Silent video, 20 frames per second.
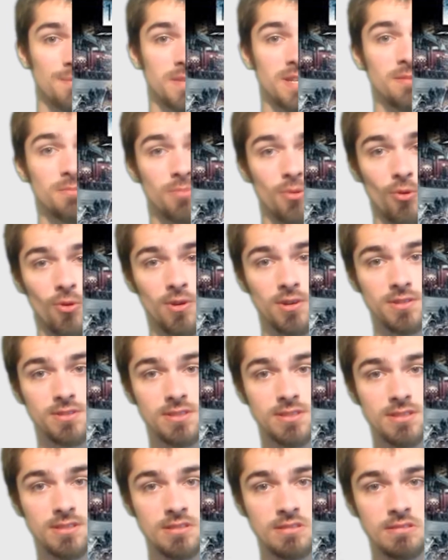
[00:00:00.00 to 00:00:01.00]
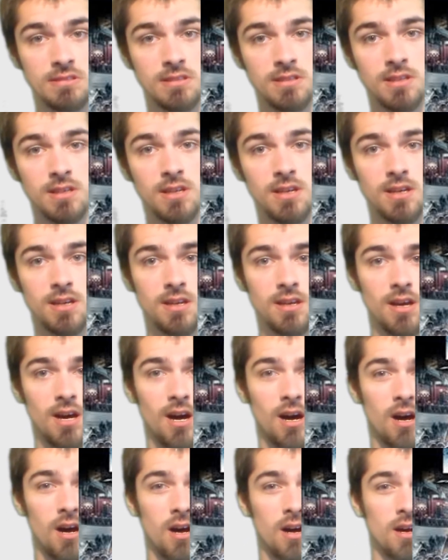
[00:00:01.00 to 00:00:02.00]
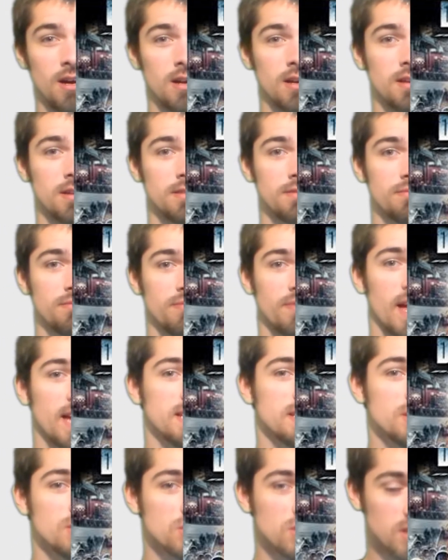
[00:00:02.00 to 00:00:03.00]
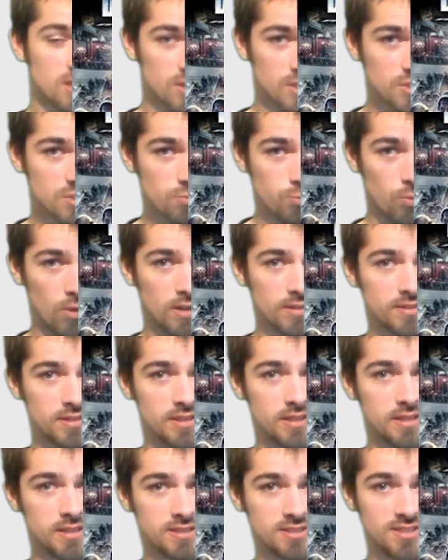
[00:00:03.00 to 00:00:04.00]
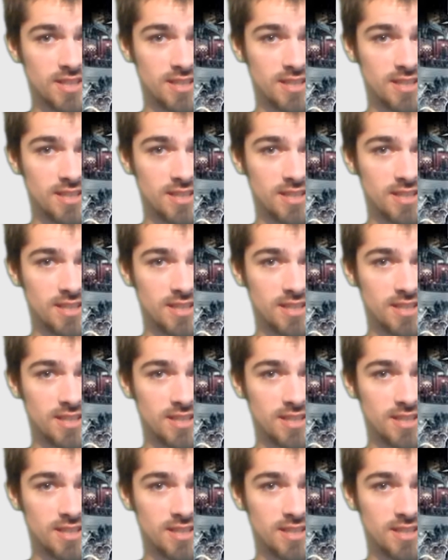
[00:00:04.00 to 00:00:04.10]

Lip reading: I mean ports. That is at least what the